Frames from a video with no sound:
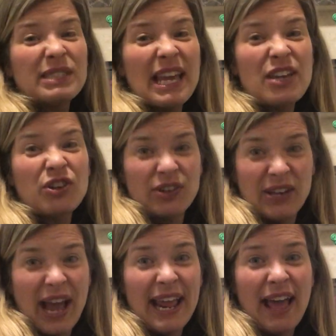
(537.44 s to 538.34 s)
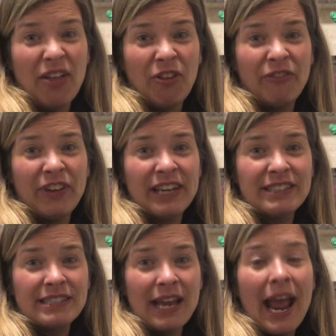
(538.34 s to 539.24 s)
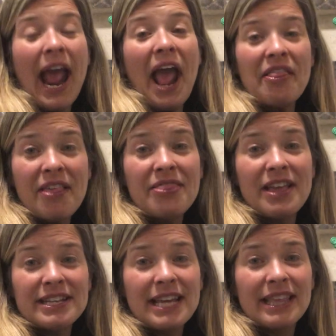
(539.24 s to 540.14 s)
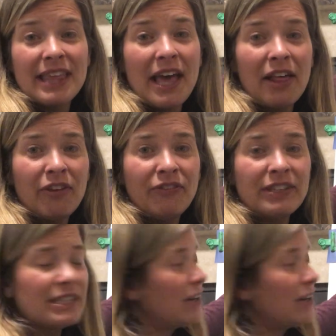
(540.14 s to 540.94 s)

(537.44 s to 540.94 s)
say, "Good night, elephant." And then they take the elephant